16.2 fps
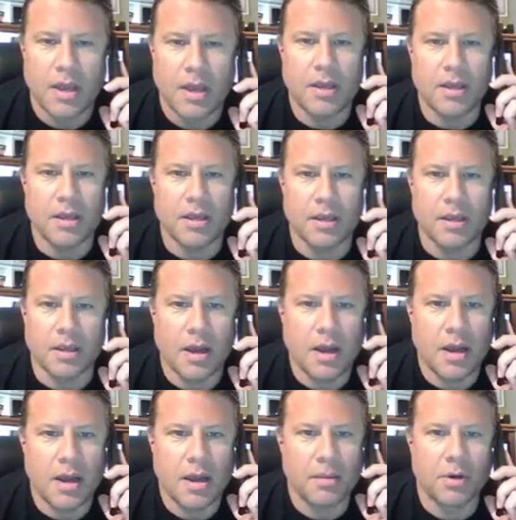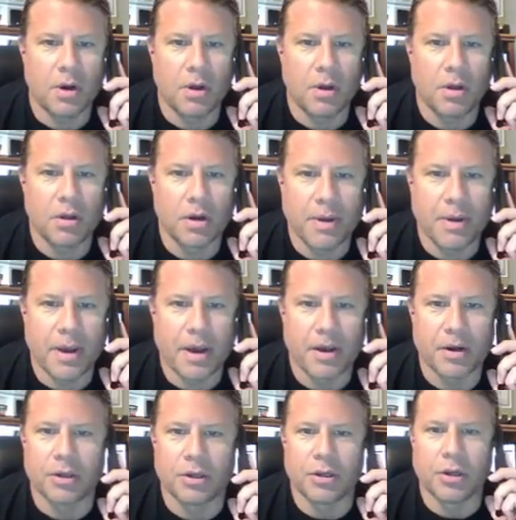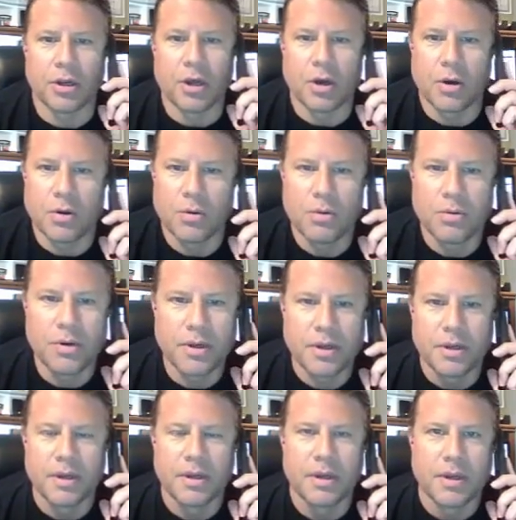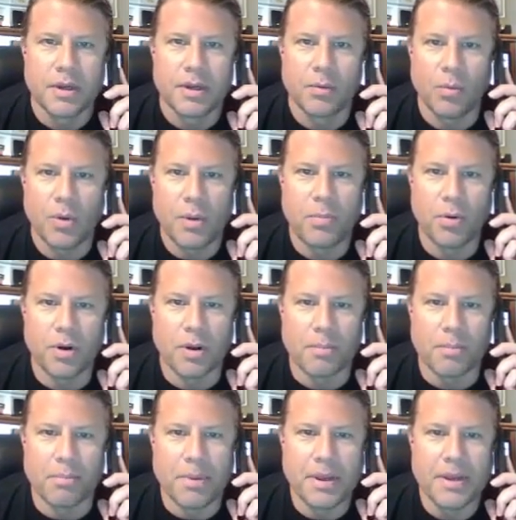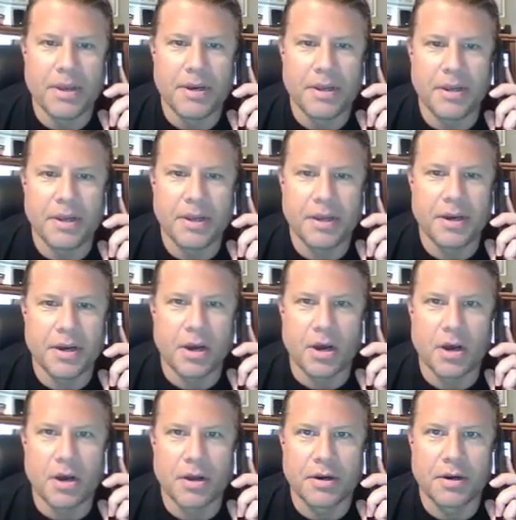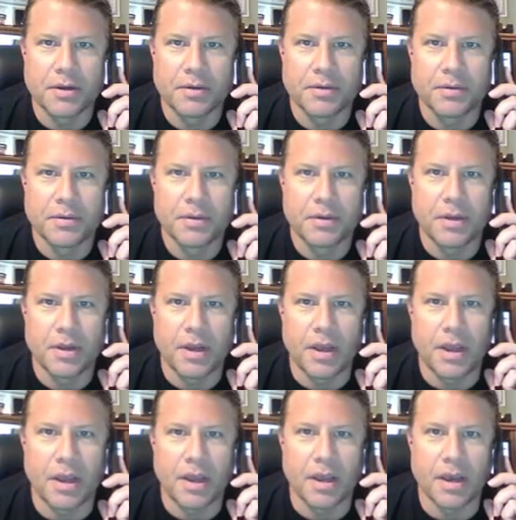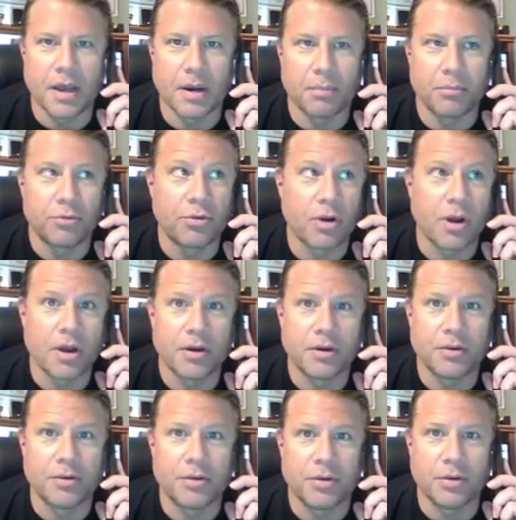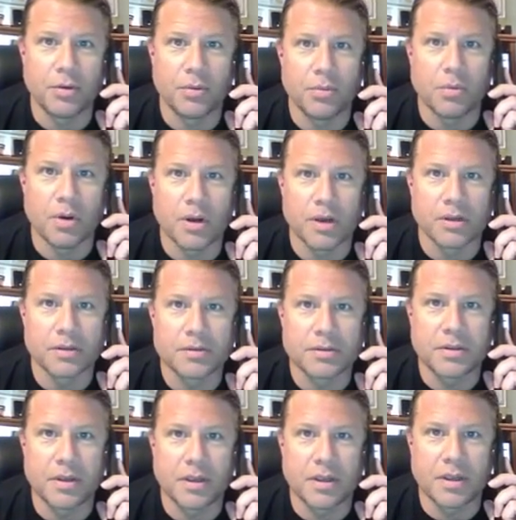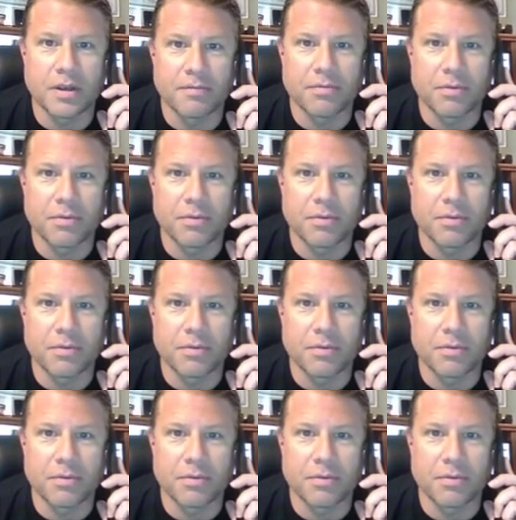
Hey, I'm calling about a load we put a bid in on, and I'm trying to see